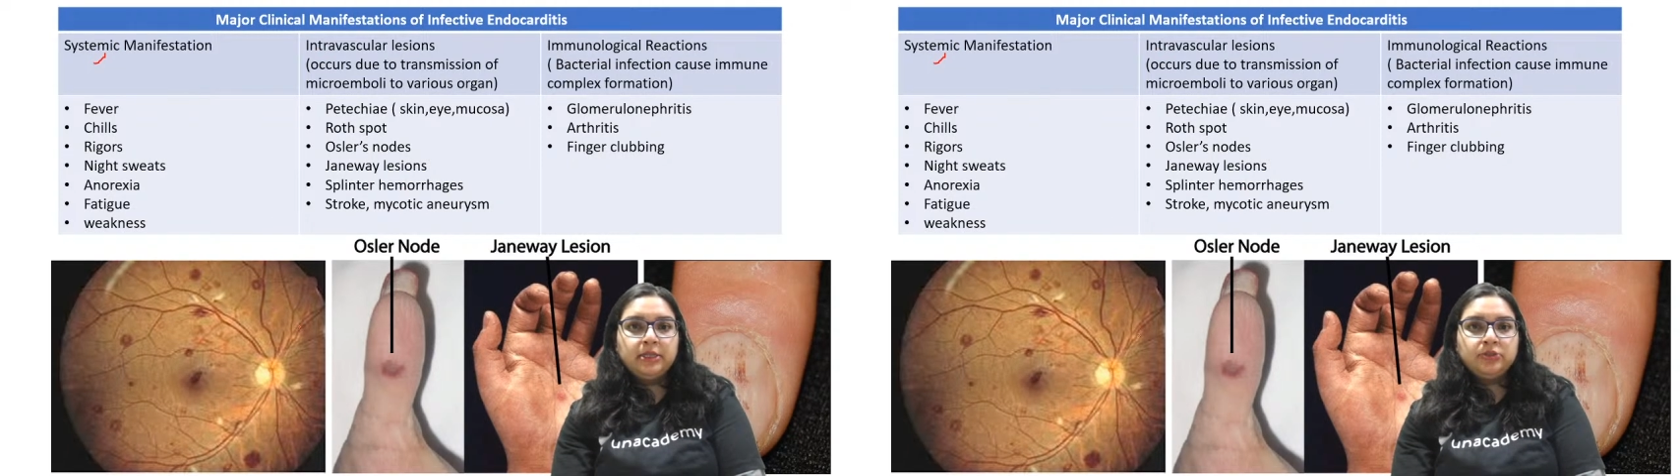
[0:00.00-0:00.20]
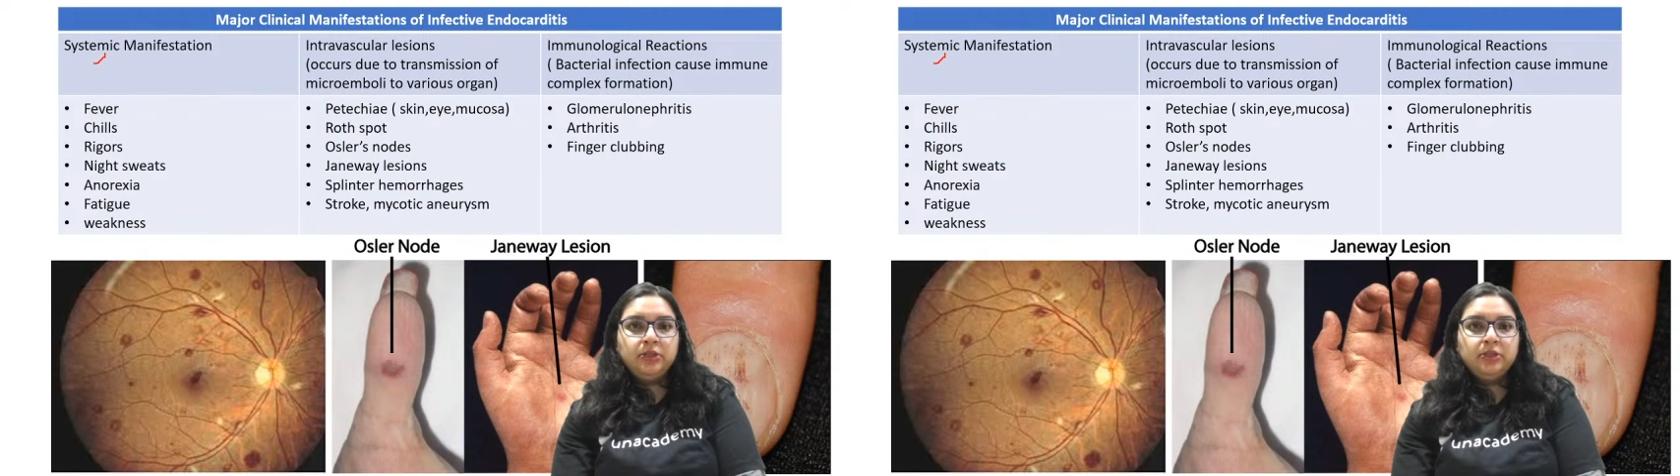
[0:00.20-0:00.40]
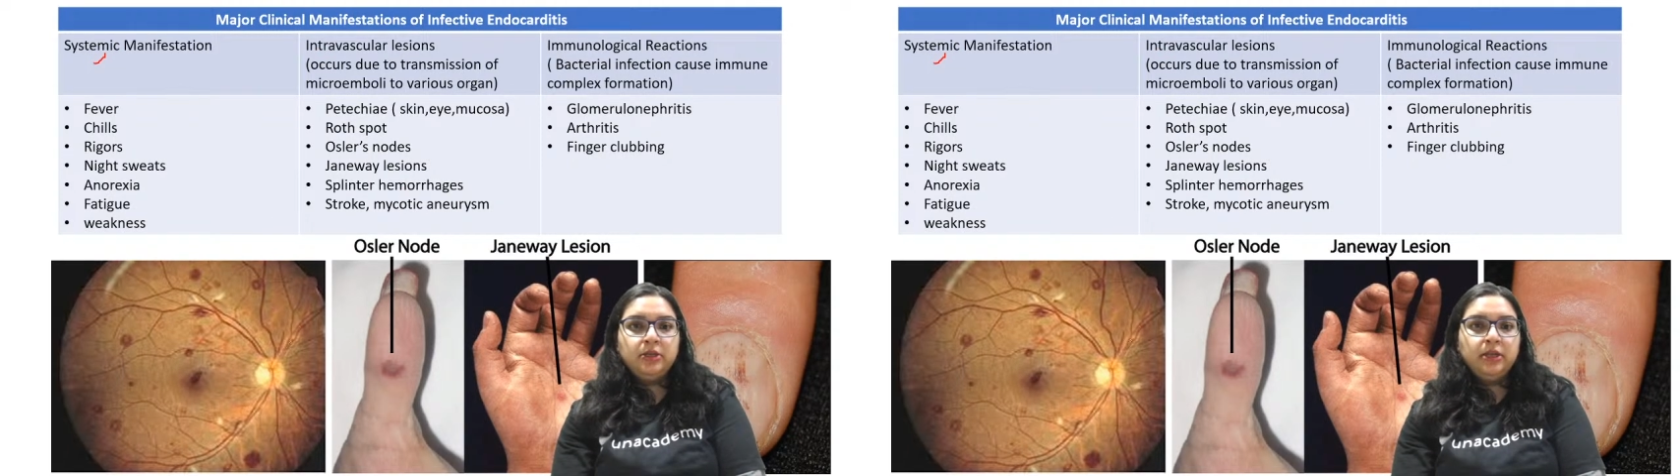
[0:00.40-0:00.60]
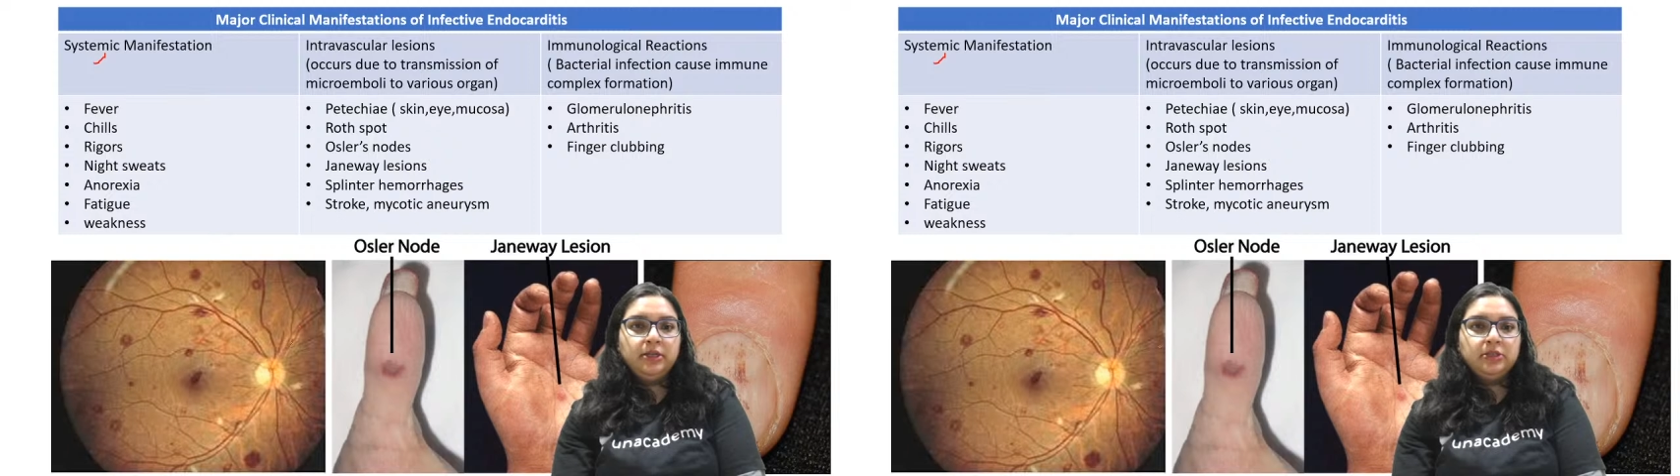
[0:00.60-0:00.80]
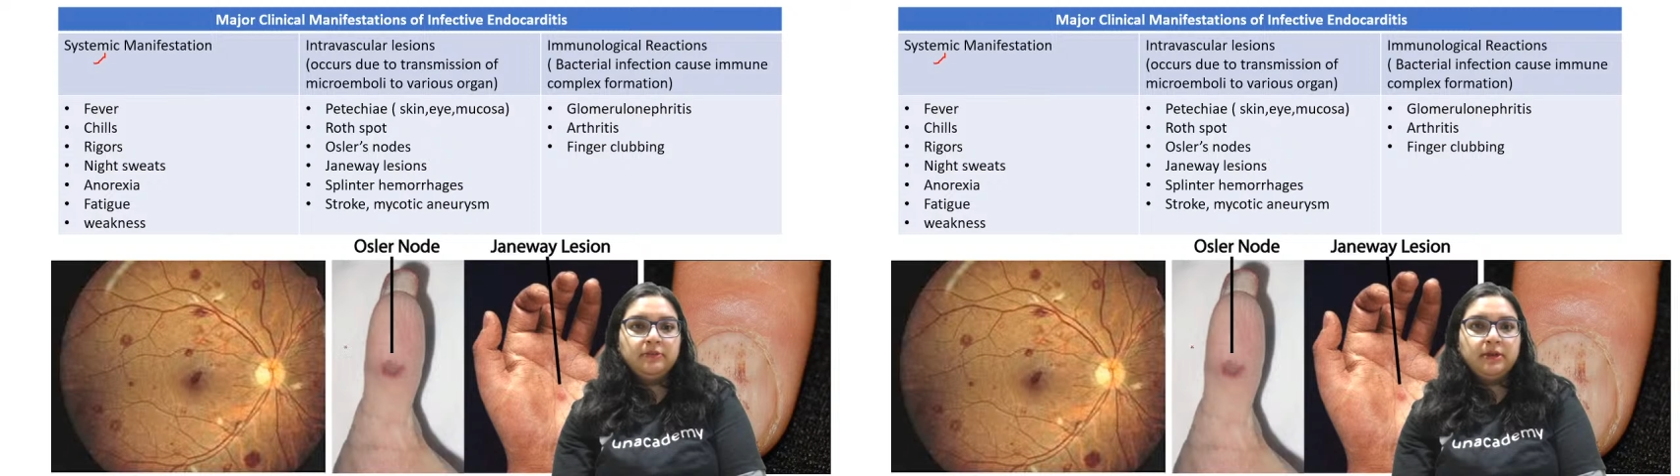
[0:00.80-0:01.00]
actually the
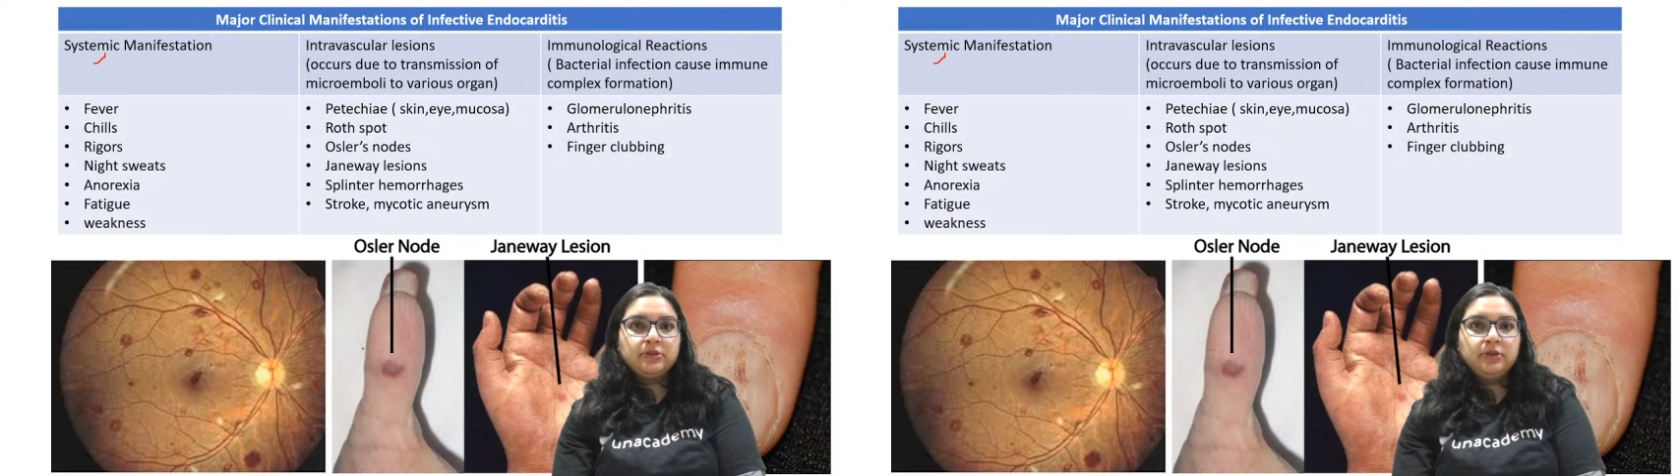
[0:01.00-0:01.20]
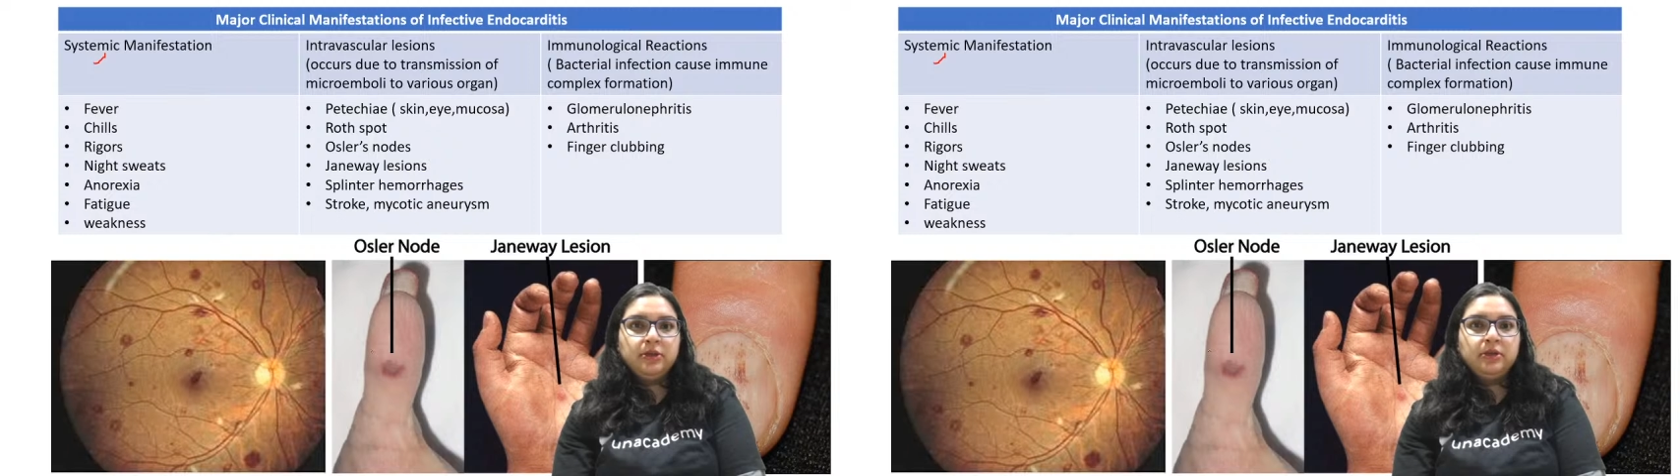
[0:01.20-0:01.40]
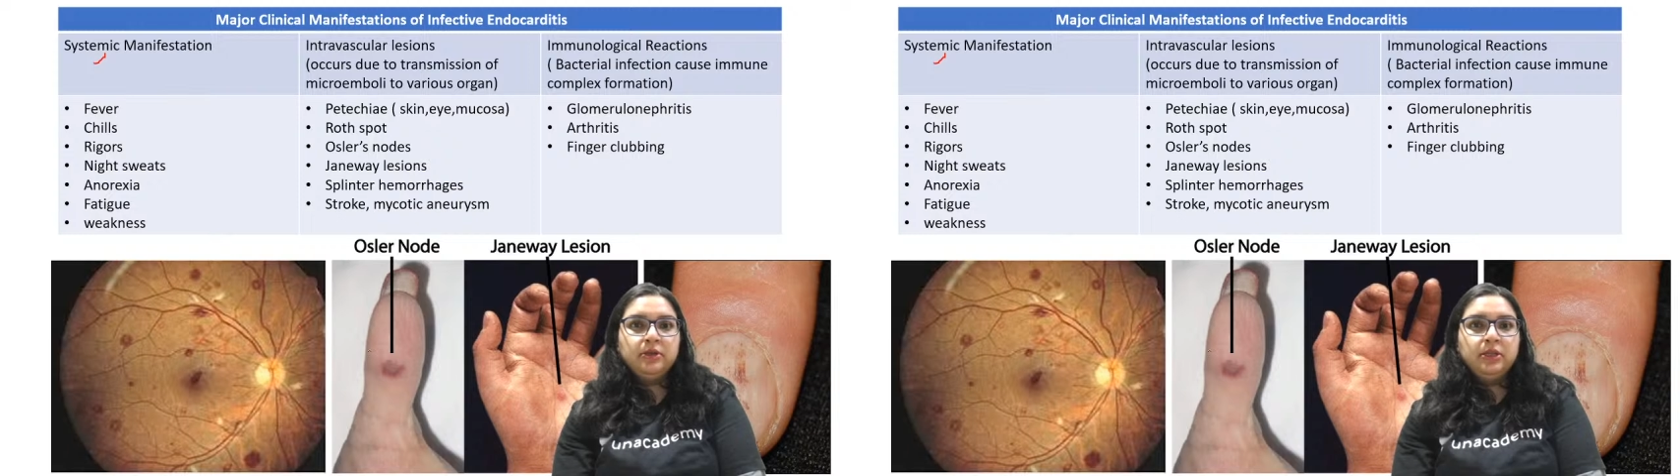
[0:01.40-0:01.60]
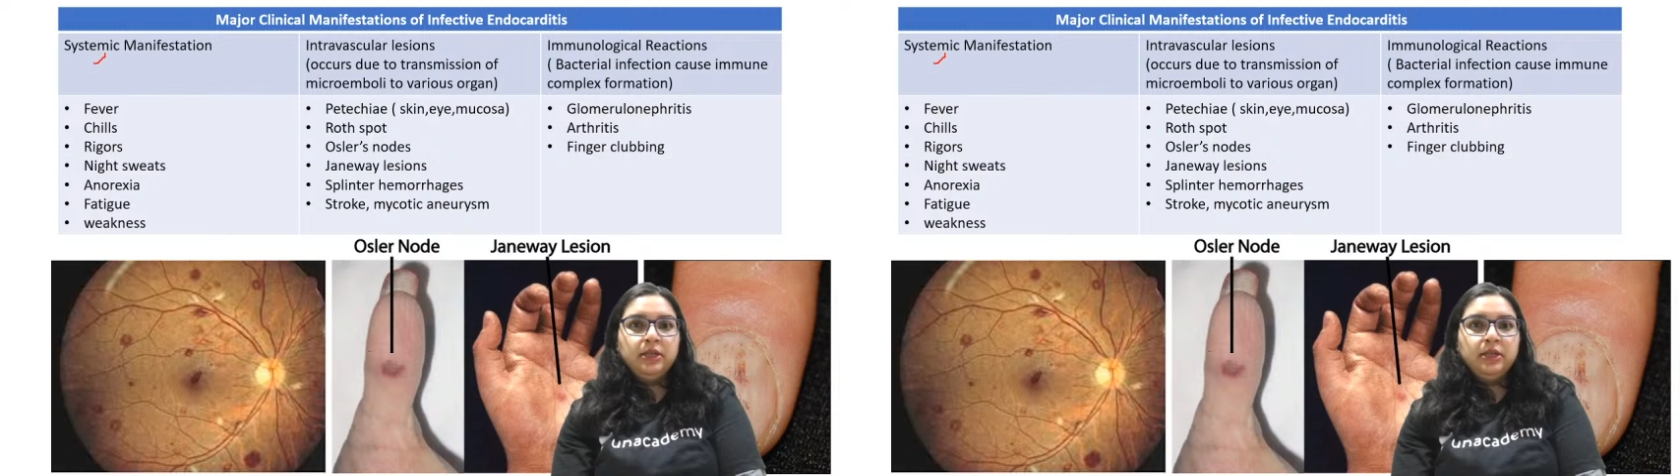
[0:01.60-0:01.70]
intravascular